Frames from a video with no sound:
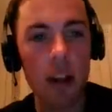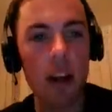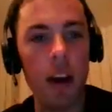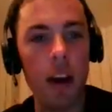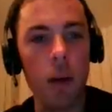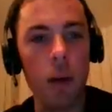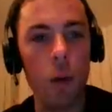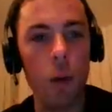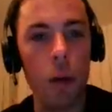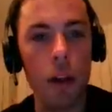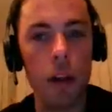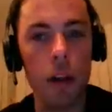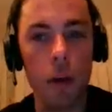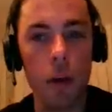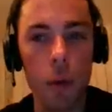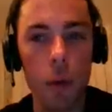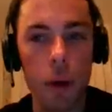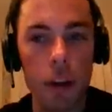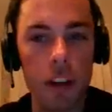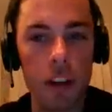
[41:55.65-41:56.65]
And
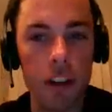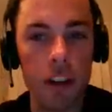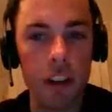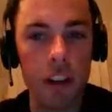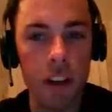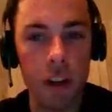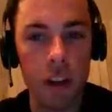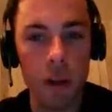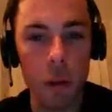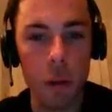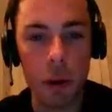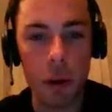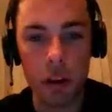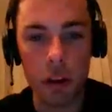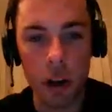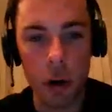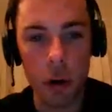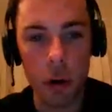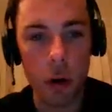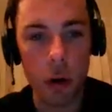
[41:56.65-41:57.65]
we
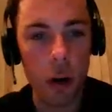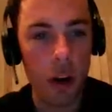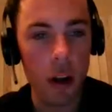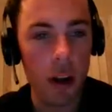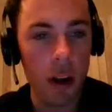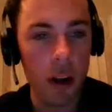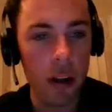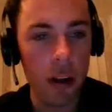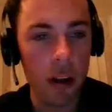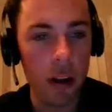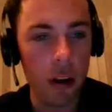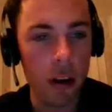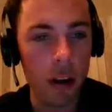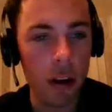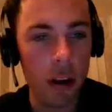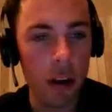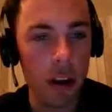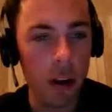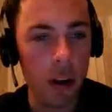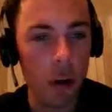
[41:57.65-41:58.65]
saw
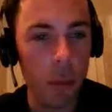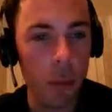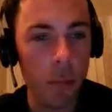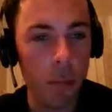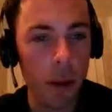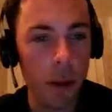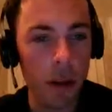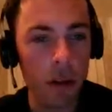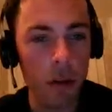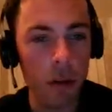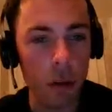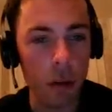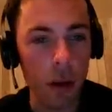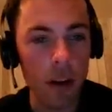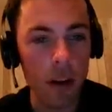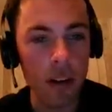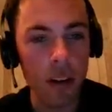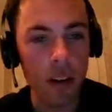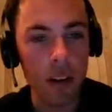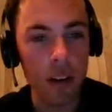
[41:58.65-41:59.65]
in the past
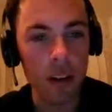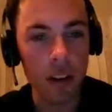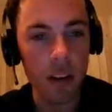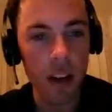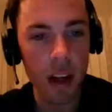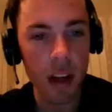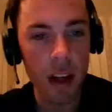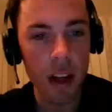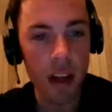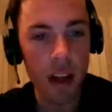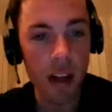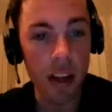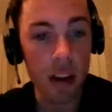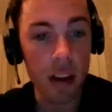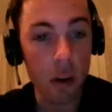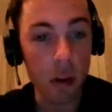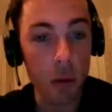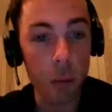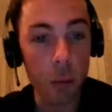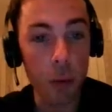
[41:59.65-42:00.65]
races
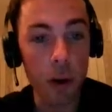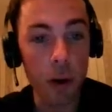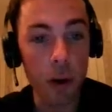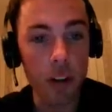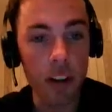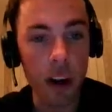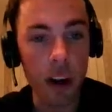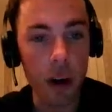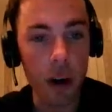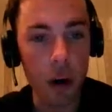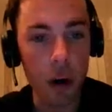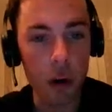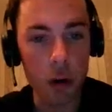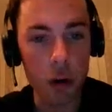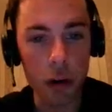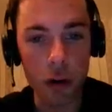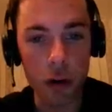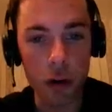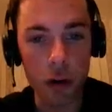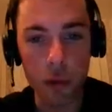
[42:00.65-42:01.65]
that the sprints are
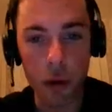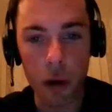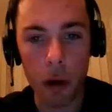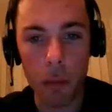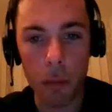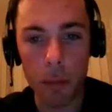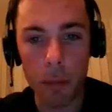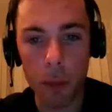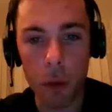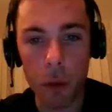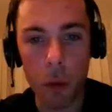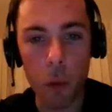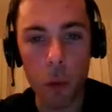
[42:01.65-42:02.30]
launched from